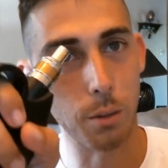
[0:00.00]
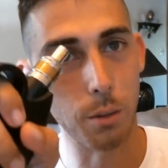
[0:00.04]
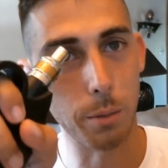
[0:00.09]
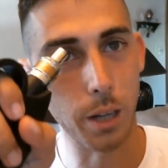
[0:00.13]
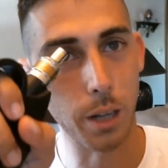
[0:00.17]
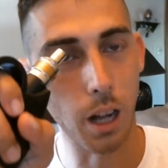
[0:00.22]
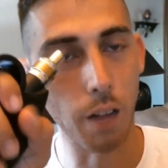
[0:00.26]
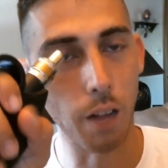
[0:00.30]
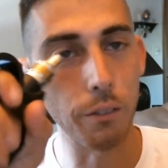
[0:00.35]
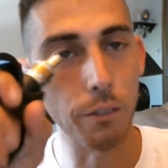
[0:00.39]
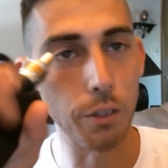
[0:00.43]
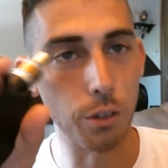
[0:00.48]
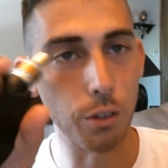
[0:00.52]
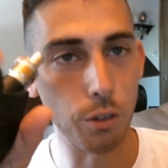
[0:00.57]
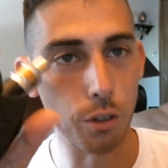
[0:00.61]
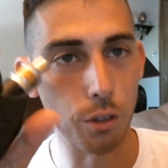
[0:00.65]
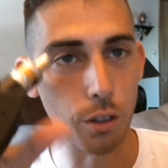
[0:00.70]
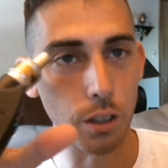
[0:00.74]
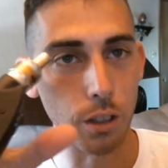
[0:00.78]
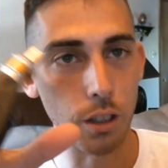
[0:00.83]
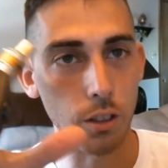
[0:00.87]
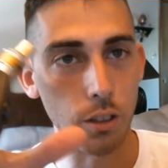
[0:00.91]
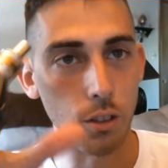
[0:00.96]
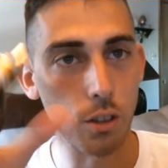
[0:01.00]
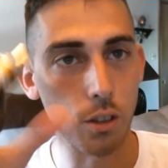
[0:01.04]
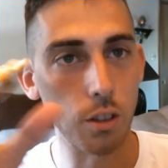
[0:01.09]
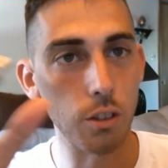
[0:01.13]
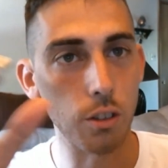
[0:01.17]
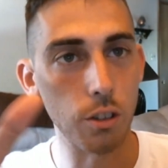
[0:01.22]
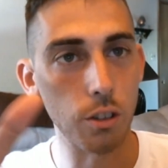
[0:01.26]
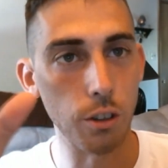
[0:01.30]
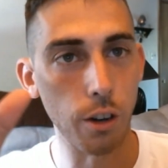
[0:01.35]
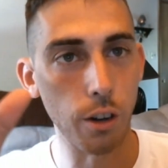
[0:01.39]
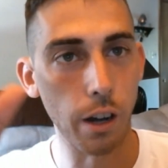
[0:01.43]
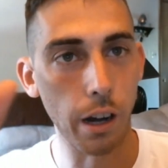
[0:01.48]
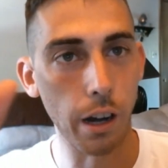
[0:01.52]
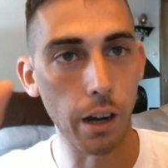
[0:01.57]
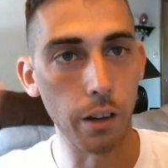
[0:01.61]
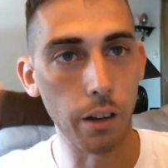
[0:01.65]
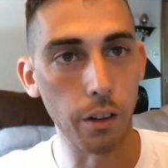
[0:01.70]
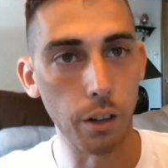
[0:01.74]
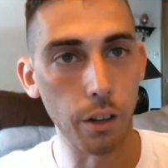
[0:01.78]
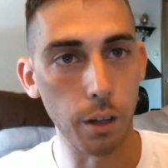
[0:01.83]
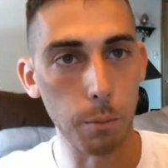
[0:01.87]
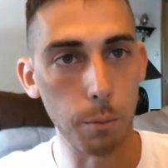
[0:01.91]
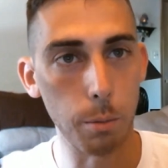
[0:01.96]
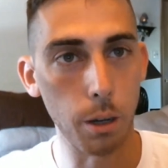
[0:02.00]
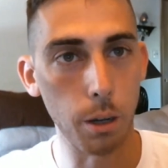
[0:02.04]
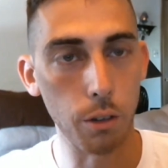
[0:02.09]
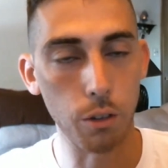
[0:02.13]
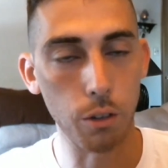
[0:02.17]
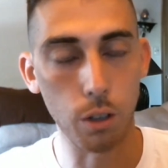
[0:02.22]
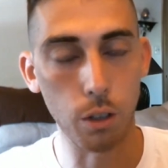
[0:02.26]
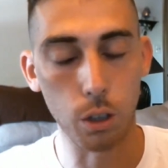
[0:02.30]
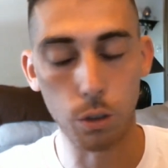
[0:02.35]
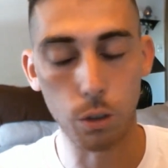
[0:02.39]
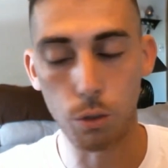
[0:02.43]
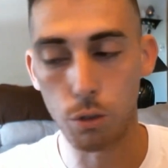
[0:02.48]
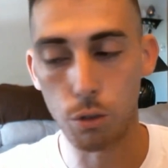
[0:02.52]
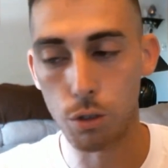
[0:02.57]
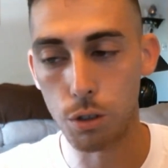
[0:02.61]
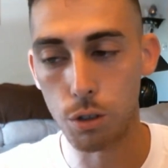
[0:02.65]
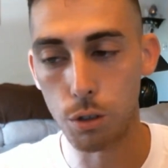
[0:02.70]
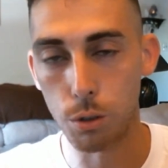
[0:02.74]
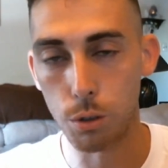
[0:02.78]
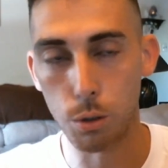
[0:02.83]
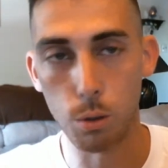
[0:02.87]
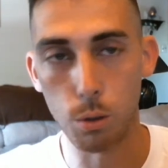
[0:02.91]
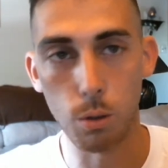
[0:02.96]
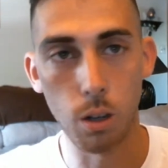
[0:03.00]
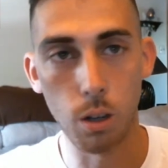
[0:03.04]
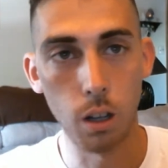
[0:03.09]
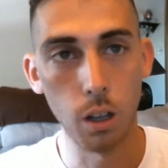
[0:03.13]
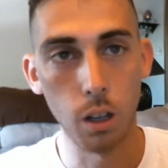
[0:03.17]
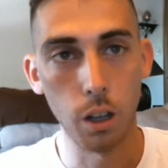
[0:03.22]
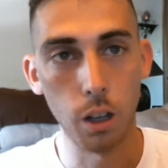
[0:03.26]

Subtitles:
I mean, obviously, it sits in your hand like brass knuckles do.